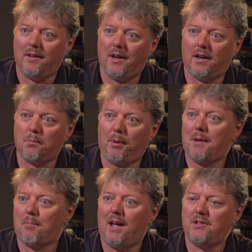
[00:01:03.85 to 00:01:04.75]
you know, the
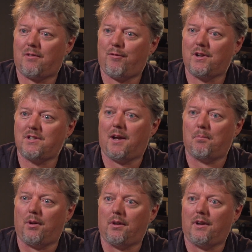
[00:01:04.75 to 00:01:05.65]
Blackmagic, for
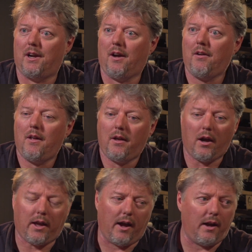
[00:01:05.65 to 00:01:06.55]
example, you know,
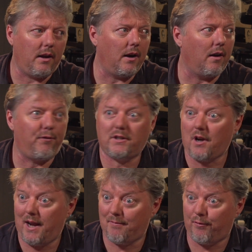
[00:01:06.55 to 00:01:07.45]
okay, you know, if you
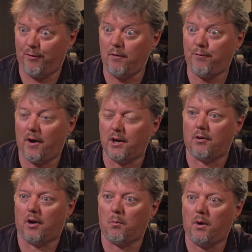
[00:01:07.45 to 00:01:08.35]
don't have a
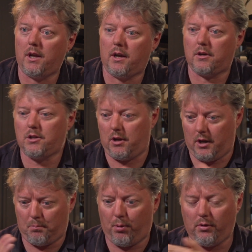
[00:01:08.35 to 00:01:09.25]
viewfinder on it, what are you going to do? You're
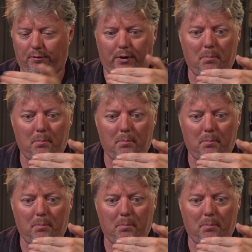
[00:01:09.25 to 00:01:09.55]
going to pull the flip